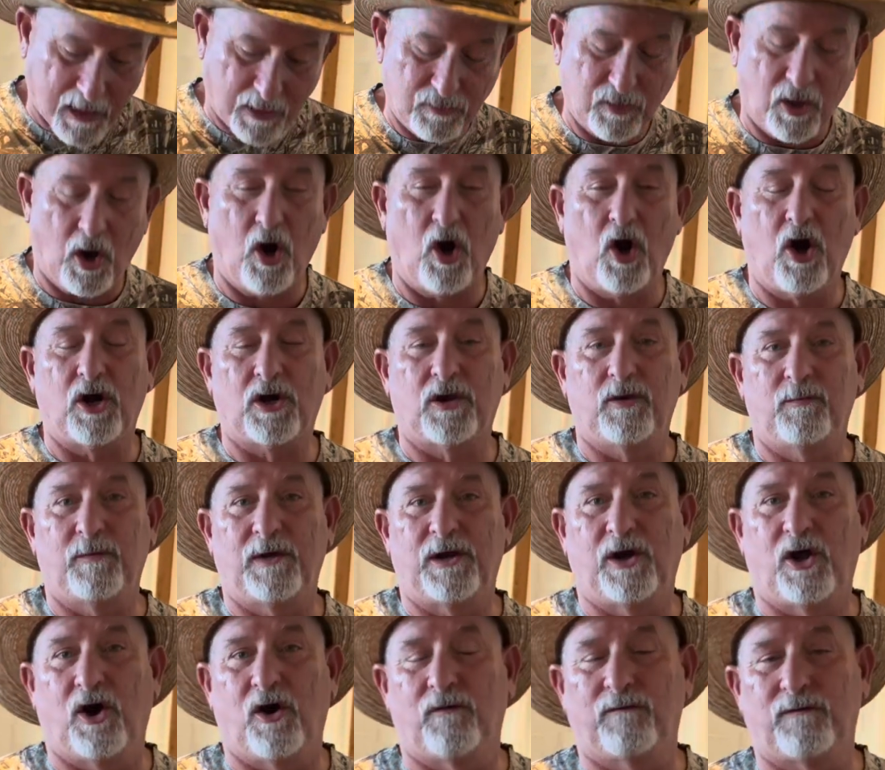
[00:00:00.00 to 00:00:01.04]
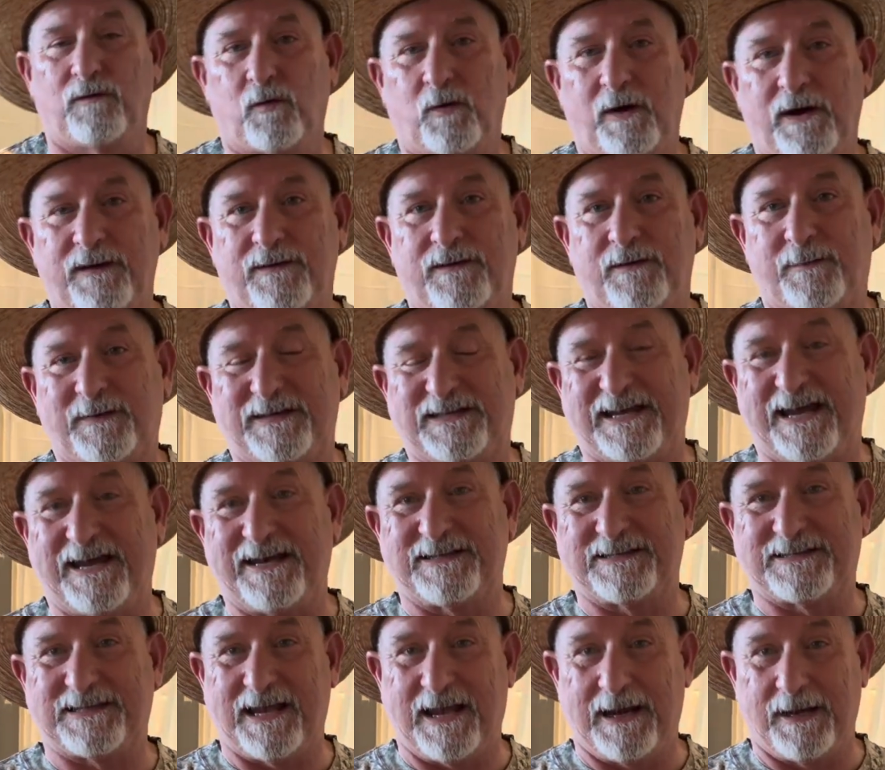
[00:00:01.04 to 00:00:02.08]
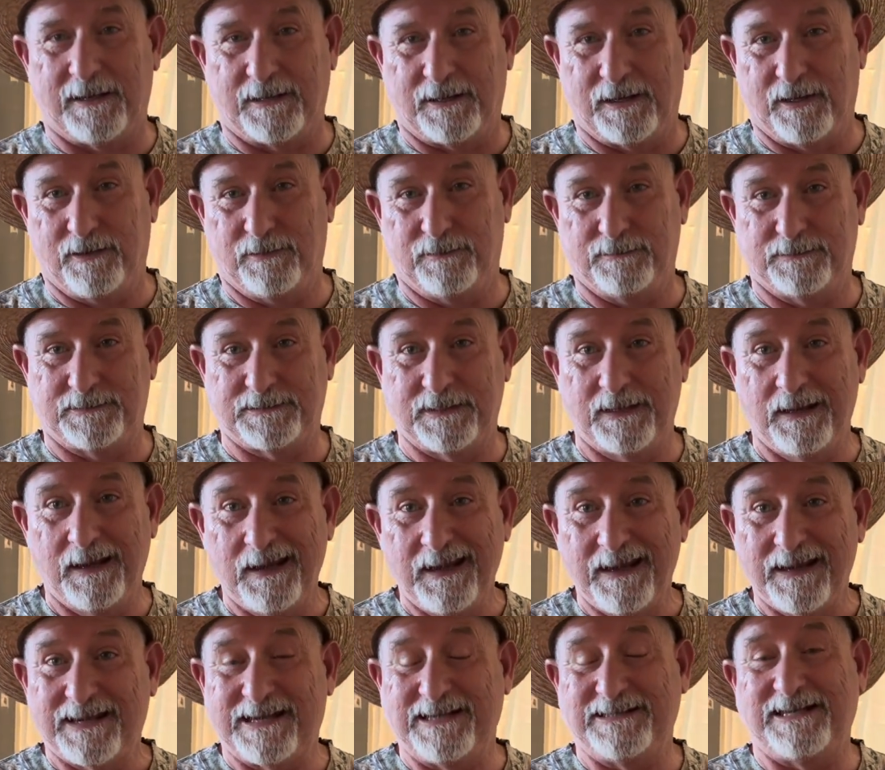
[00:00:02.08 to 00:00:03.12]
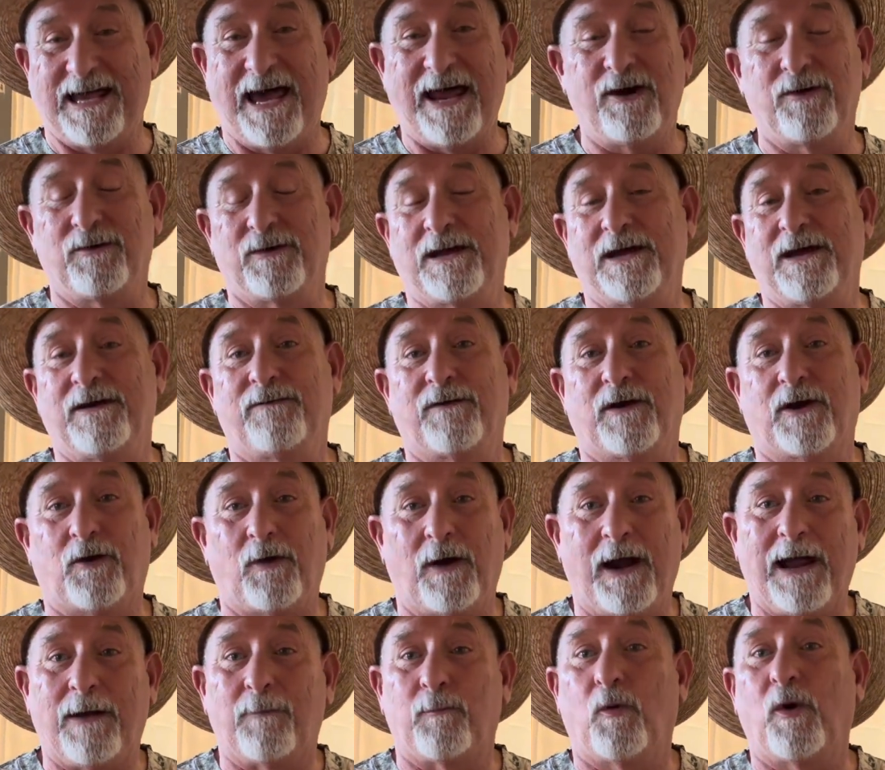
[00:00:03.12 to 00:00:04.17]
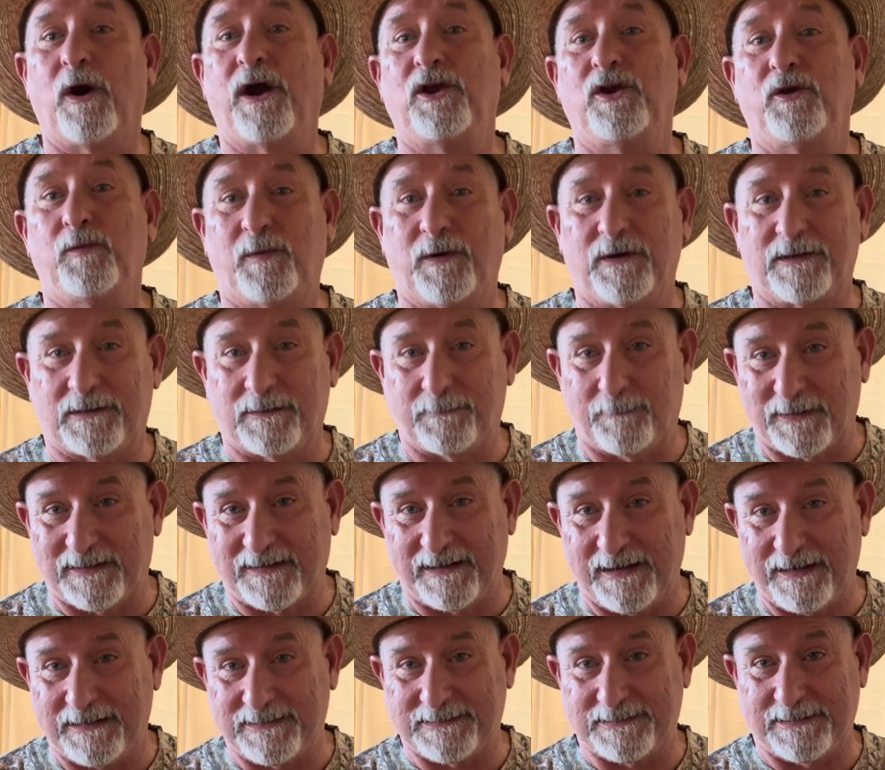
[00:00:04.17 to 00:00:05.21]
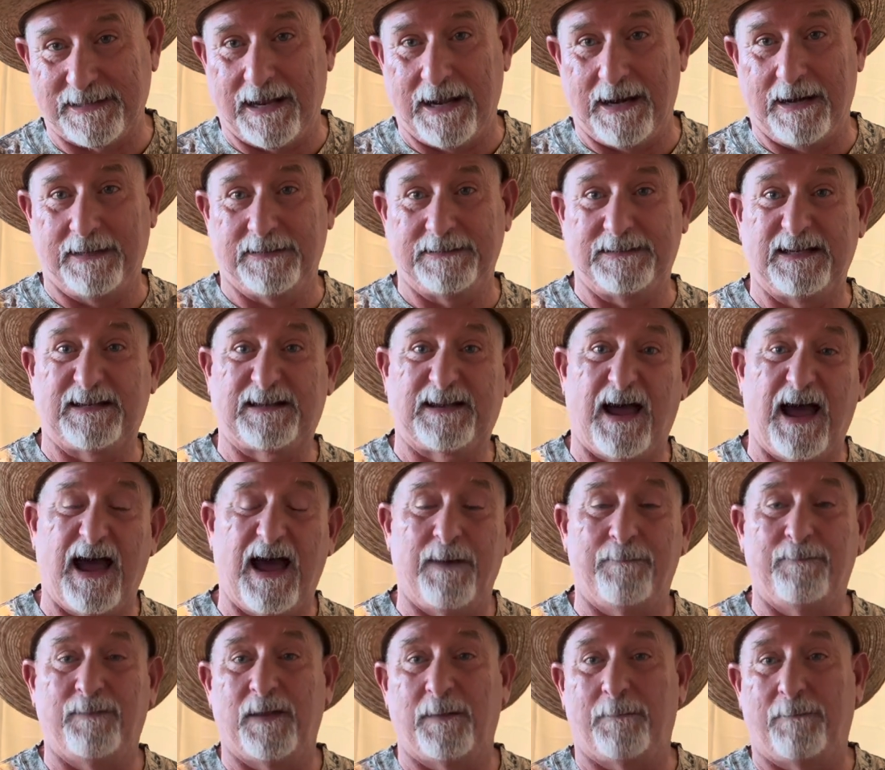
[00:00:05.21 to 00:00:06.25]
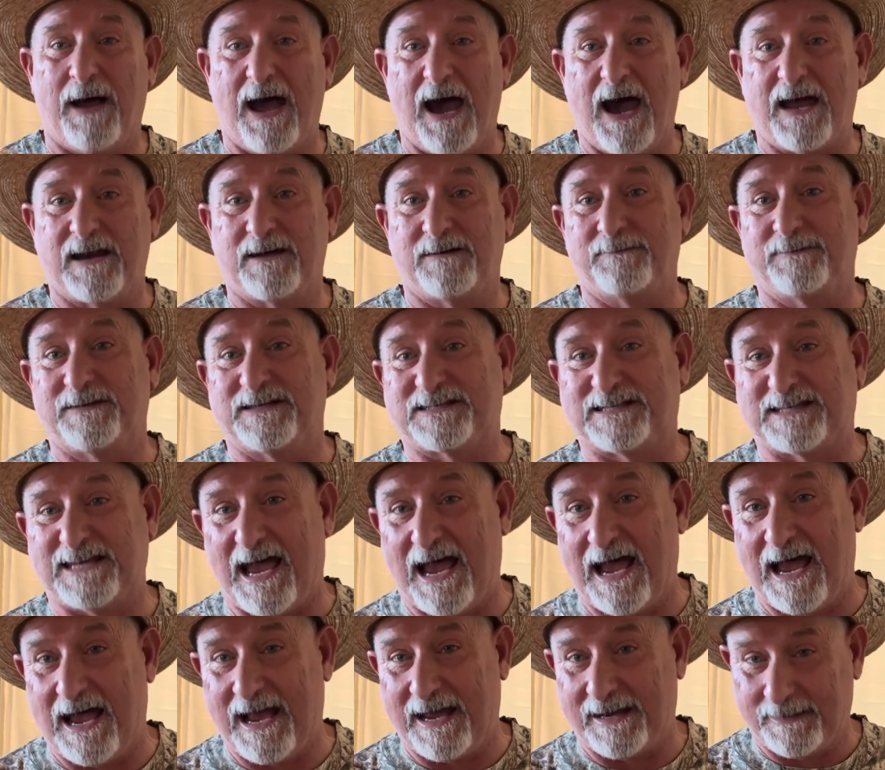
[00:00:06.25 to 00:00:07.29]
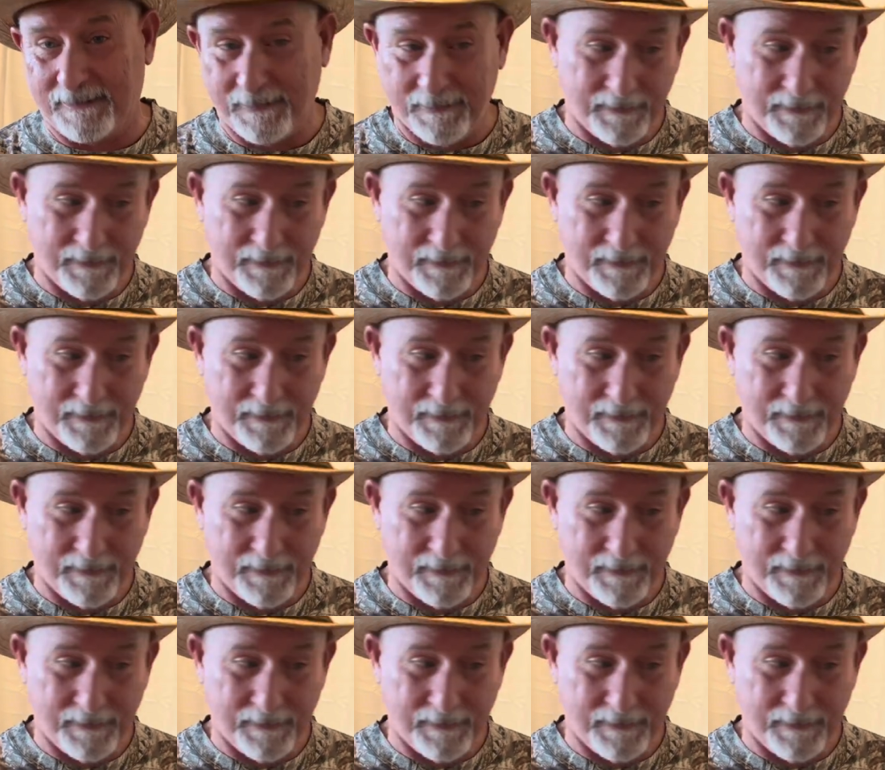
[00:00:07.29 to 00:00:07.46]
the argument over where the potato salad goes. Because I don't give a crap where you put the potato salad. The top, the bottom, the side,